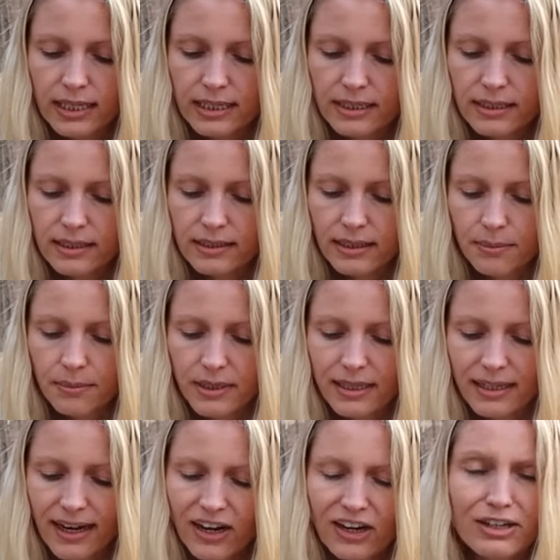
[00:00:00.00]
This is some
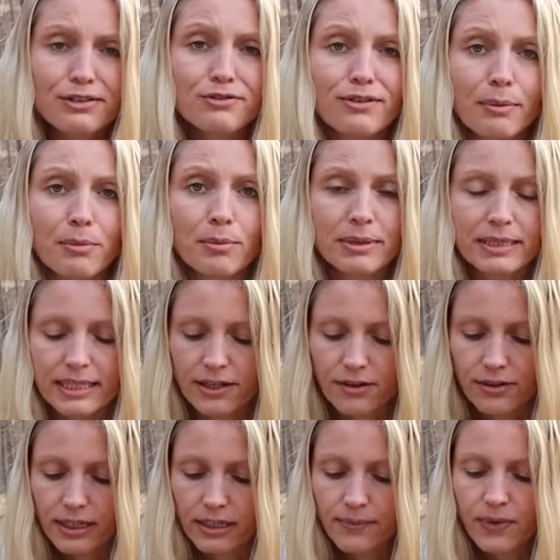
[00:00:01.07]
uh, harder rubber
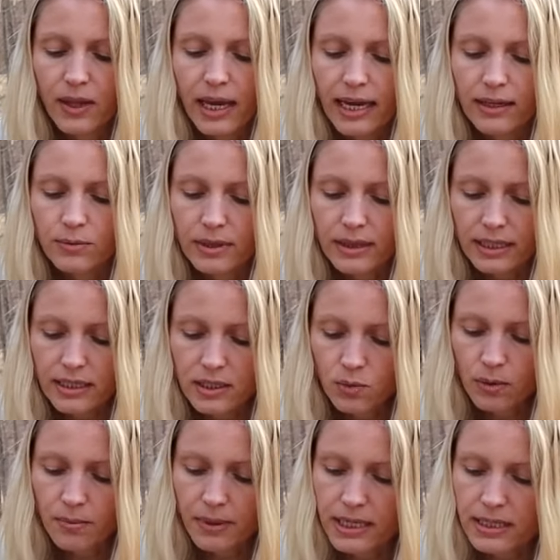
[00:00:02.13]
material. And with this
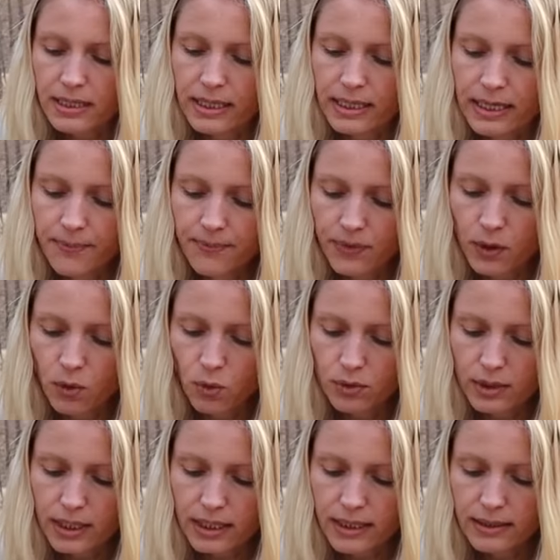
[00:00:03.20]
one, basically all
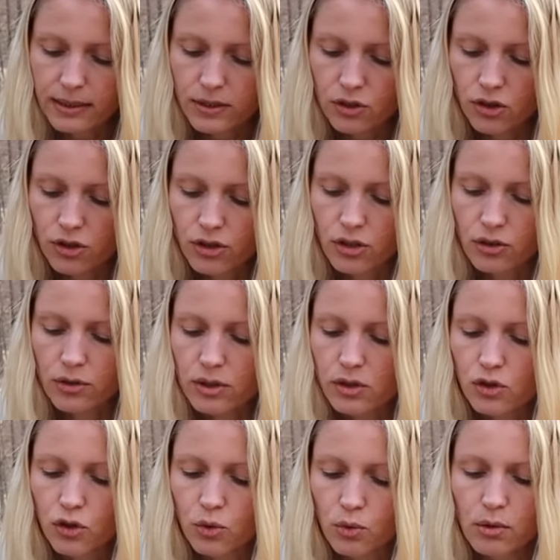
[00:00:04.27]
the, the dirt on the
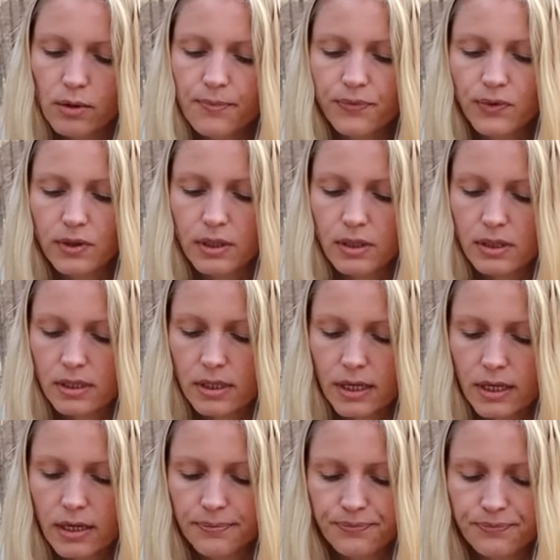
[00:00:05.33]
tool, you can see
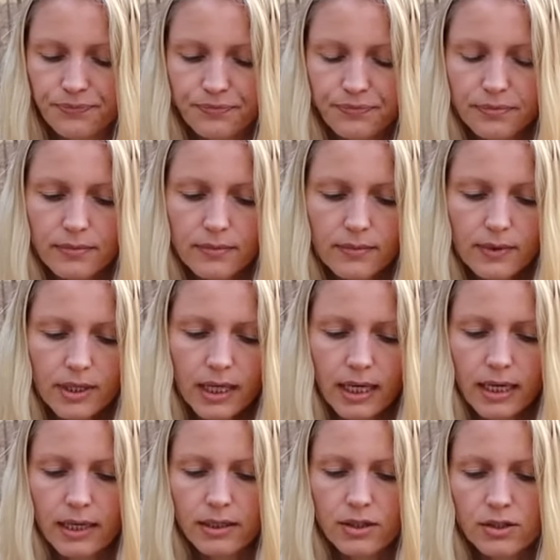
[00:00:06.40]
here,
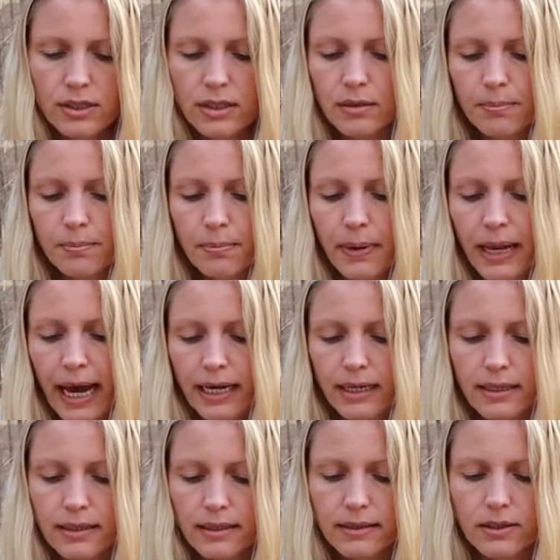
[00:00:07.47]
uh, you see the
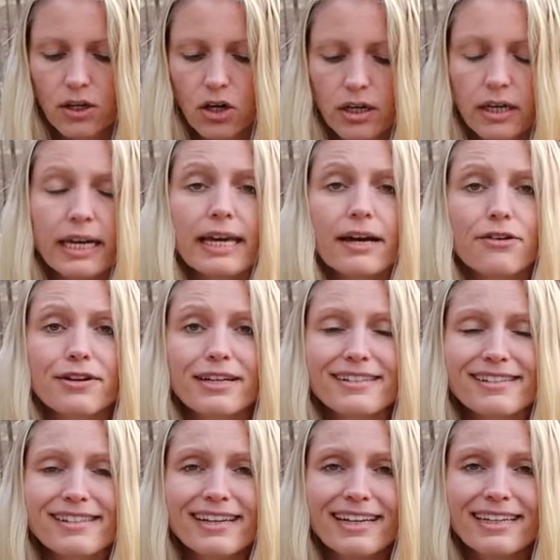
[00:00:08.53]
black darker
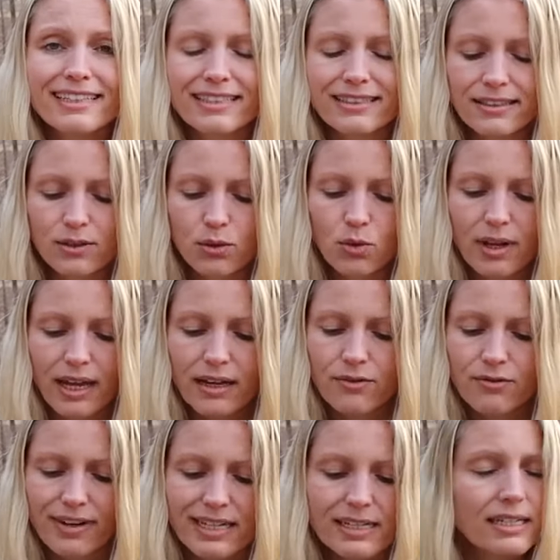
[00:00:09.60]
areas this is all like
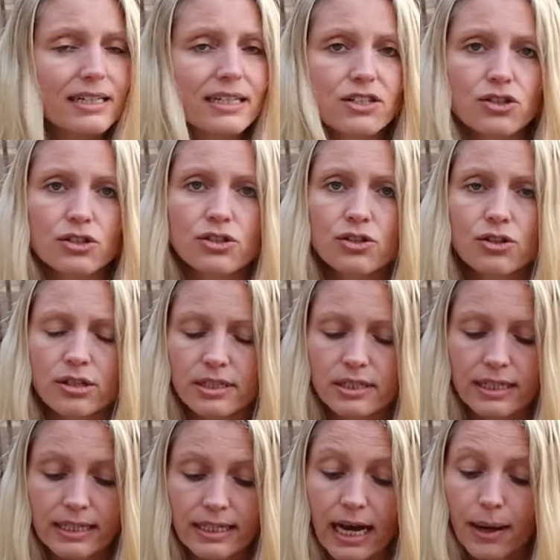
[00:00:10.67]
resin and just dirt
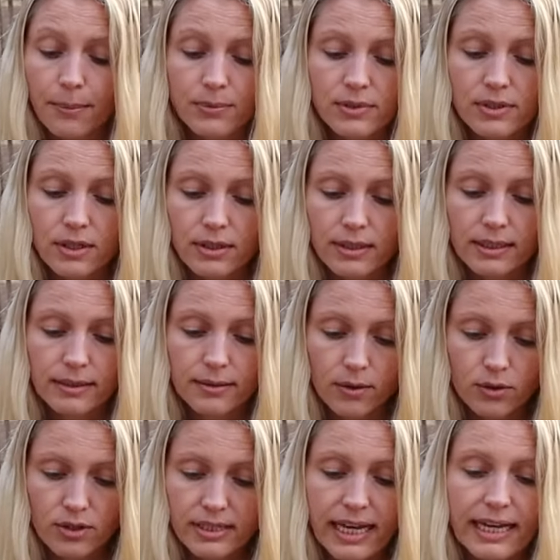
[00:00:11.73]
that comes uh,
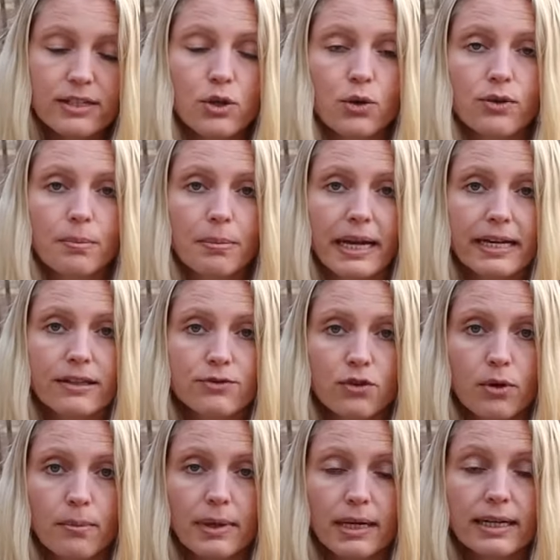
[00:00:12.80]
or stays on the blade
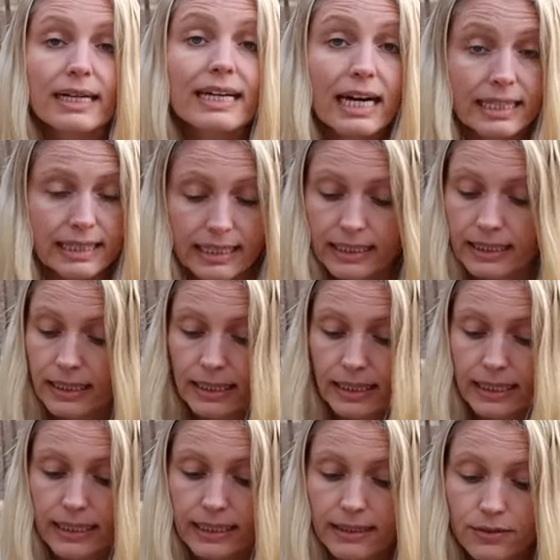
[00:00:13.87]
from uh, cutting
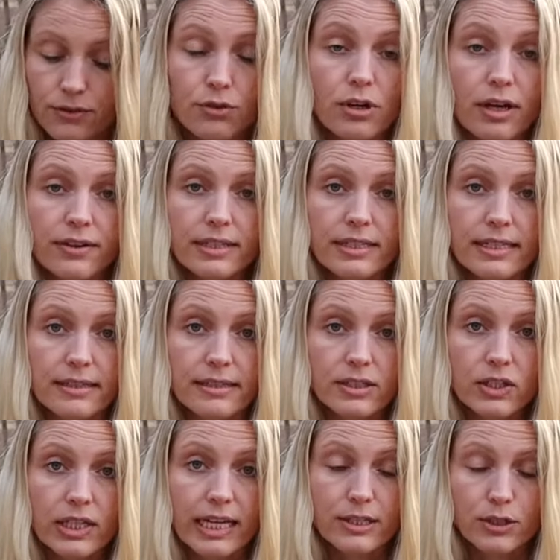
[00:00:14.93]
uh, throughout the season,
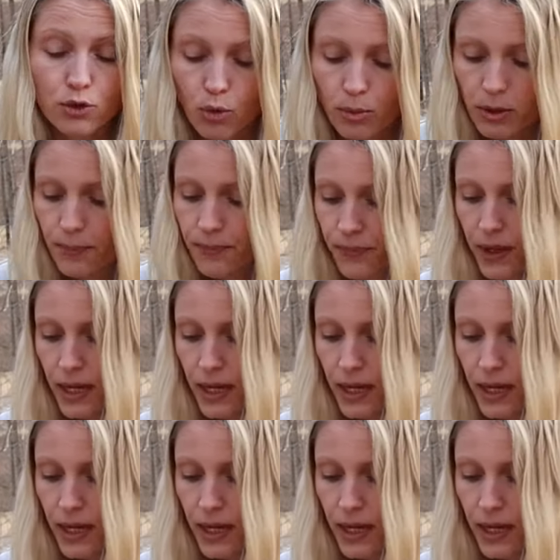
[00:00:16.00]
so that's normal.